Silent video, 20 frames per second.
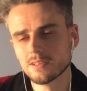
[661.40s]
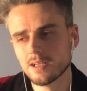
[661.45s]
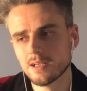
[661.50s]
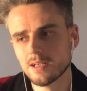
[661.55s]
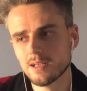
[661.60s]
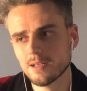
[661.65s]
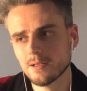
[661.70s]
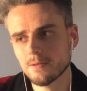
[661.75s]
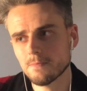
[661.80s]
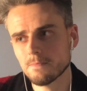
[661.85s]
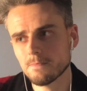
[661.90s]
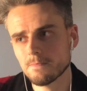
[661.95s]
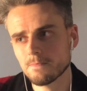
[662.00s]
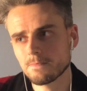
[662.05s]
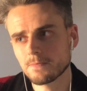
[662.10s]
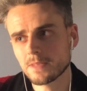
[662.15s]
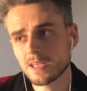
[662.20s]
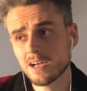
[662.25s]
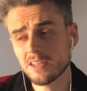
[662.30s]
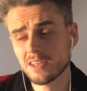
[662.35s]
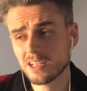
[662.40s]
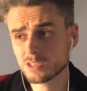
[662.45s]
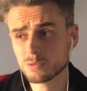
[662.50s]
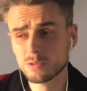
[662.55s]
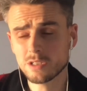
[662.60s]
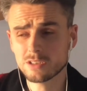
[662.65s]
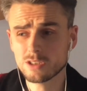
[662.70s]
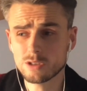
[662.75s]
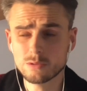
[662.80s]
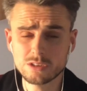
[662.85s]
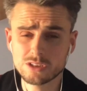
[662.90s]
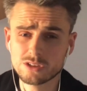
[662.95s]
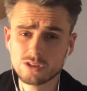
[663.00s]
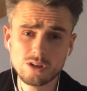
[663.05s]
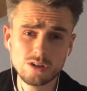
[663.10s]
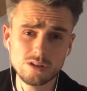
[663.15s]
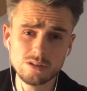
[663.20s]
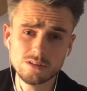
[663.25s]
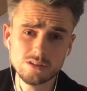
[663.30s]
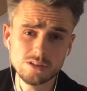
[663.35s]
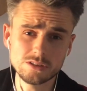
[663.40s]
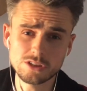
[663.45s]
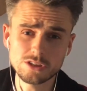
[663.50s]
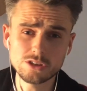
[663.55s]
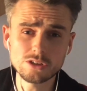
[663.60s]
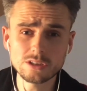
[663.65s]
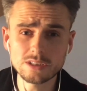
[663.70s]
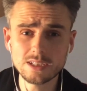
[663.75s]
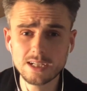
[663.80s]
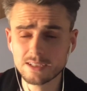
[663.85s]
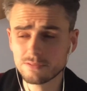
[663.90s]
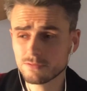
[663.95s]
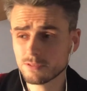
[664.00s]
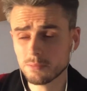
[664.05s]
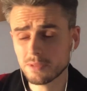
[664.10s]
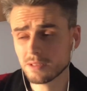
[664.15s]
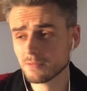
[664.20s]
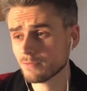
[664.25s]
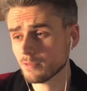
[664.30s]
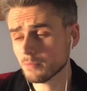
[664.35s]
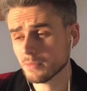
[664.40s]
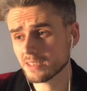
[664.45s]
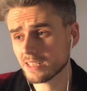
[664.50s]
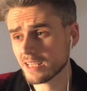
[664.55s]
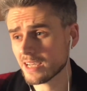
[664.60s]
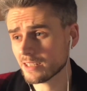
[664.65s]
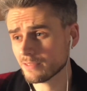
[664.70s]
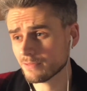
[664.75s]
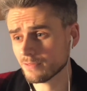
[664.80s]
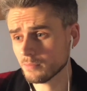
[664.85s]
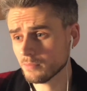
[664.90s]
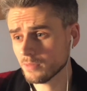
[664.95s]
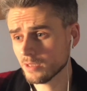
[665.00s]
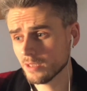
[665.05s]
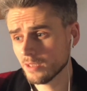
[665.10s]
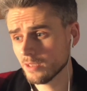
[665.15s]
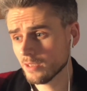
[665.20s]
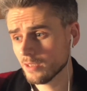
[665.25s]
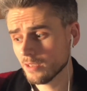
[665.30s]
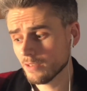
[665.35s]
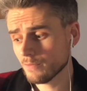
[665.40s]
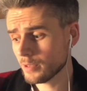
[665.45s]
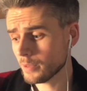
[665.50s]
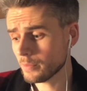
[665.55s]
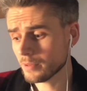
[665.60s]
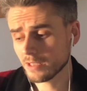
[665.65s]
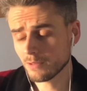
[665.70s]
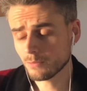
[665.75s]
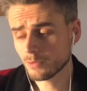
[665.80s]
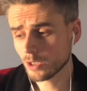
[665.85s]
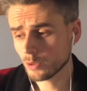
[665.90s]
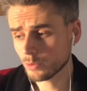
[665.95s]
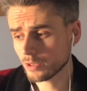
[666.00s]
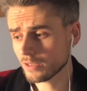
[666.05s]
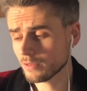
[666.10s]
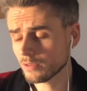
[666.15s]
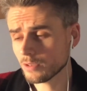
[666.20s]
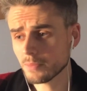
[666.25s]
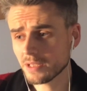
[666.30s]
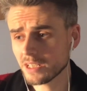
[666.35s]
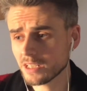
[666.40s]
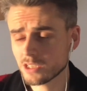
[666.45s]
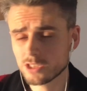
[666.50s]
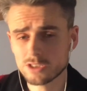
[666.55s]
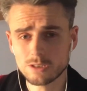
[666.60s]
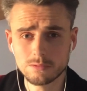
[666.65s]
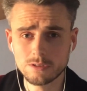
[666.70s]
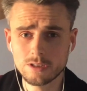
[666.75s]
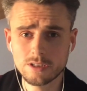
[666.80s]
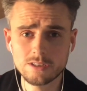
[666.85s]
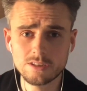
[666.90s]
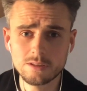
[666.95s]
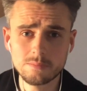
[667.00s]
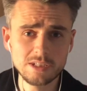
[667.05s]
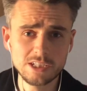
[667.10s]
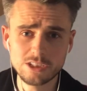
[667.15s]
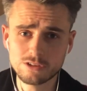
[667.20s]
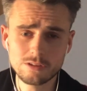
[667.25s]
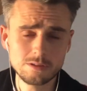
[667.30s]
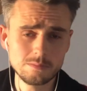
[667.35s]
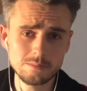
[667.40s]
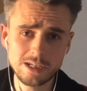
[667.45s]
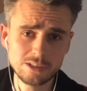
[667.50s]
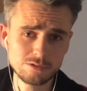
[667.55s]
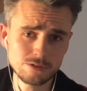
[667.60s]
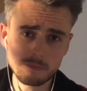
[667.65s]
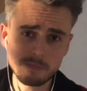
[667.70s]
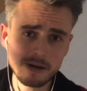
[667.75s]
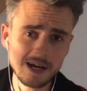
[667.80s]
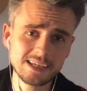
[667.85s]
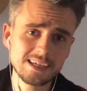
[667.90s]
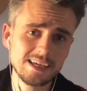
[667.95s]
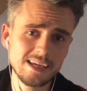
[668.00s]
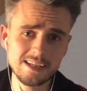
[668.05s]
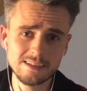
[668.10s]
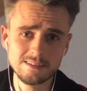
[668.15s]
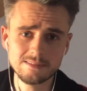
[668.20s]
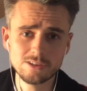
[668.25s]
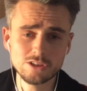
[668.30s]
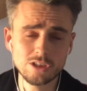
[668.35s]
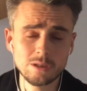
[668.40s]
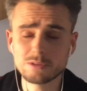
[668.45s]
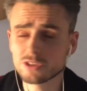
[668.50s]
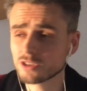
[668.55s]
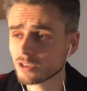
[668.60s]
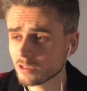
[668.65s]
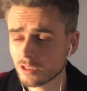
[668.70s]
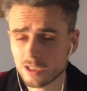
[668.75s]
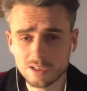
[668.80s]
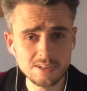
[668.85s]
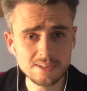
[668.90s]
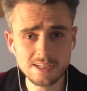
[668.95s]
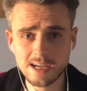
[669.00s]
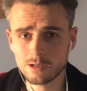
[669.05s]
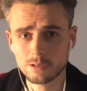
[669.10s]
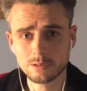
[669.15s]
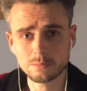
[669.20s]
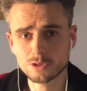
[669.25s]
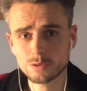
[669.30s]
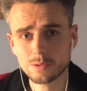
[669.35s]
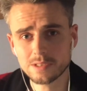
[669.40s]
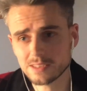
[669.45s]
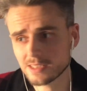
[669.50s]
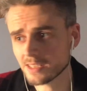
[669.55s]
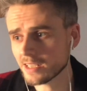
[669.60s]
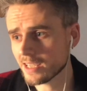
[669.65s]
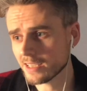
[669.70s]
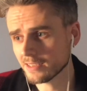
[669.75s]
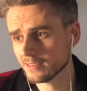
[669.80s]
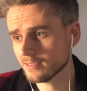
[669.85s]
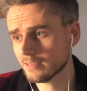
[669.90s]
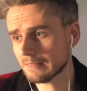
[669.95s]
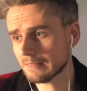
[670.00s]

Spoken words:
And that's what I was always taught as a young lad from my dad, from people that I work with. The minute you stop learning, the minute you might as well pack it in. I'm still learning now. I'm 29,